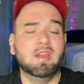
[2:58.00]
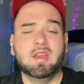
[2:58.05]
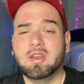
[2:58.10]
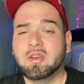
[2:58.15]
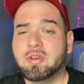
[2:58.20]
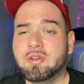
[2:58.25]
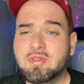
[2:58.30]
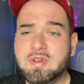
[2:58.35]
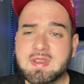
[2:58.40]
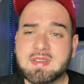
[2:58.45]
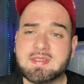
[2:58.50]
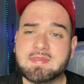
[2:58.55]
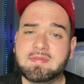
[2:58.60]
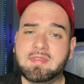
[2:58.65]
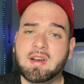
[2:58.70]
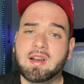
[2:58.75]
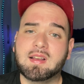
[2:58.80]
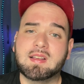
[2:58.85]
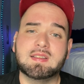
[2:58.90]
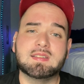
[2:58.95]
crude as
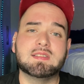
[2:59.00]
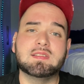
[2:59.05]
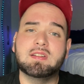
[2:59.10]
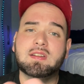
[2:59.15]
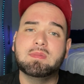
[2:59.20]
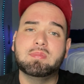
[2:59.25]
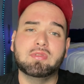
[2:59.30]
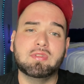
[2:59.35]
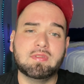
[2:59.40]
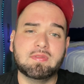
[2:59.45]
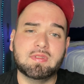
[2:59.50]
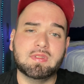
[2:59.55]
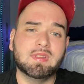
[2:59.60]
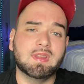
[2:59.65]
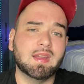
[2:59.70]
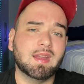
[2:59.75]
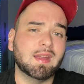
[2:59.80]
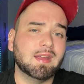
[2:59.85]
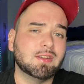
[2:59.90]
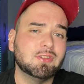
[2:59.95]
fuck has already proven
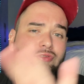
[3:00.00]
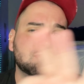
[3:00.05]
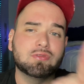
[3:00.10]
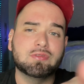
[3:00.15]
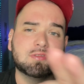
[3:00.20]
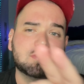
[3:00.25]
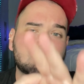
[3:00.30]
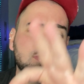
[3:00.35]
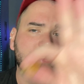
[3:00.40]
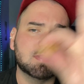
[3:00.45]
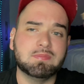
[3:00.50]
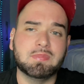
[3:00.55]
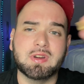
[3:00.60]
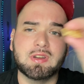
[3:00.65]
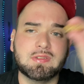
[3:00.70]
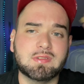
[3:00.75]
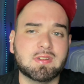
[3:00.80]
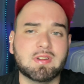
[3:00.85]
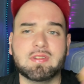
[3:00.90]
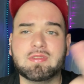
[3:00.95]
that. Jules and
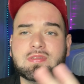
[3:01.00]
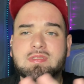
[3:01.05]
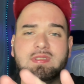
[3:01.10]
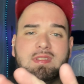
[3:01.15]
Brent Toast,